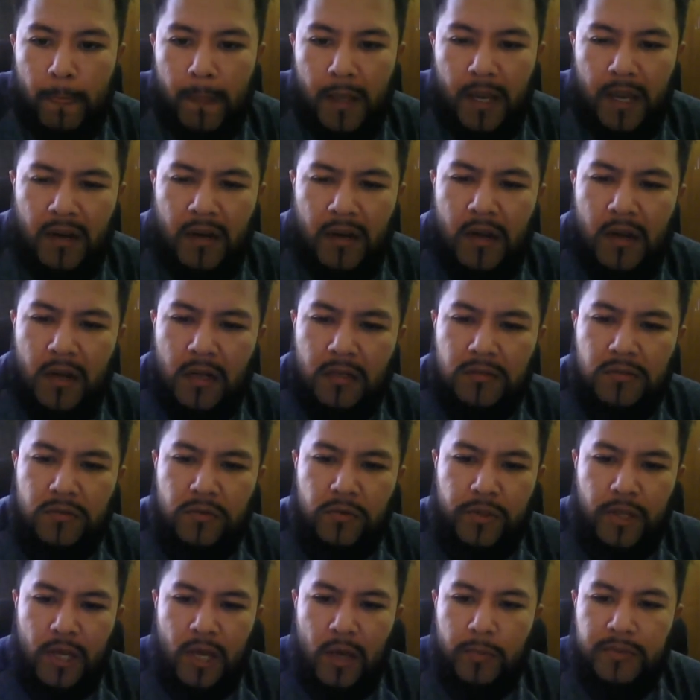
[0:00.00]
and
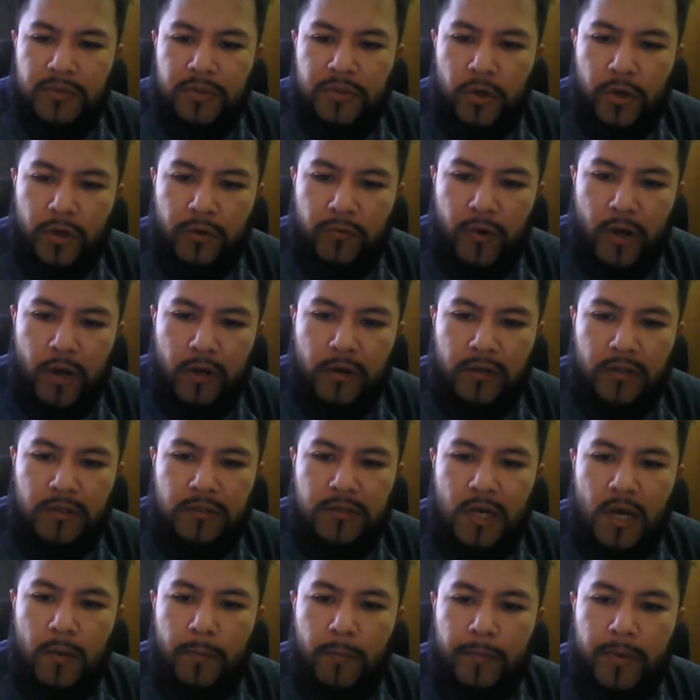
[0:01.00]
today I'll be talking regarding the
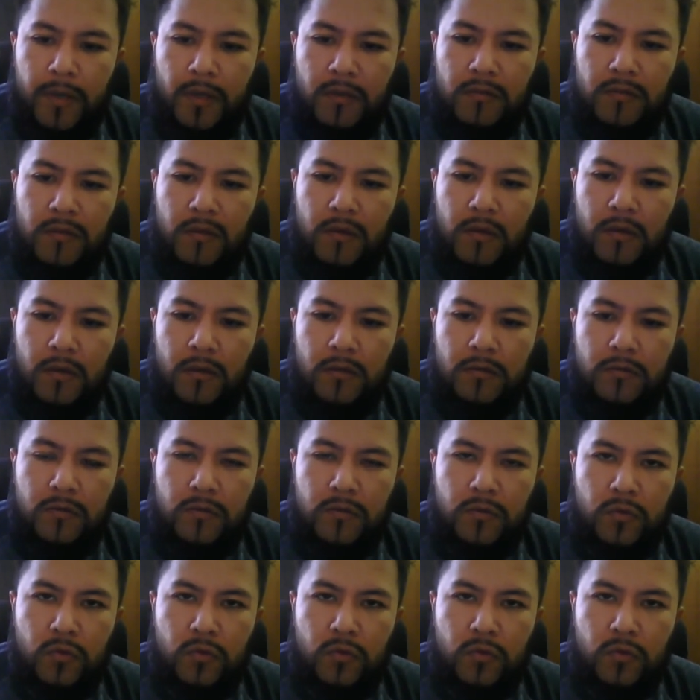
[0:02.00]
topic the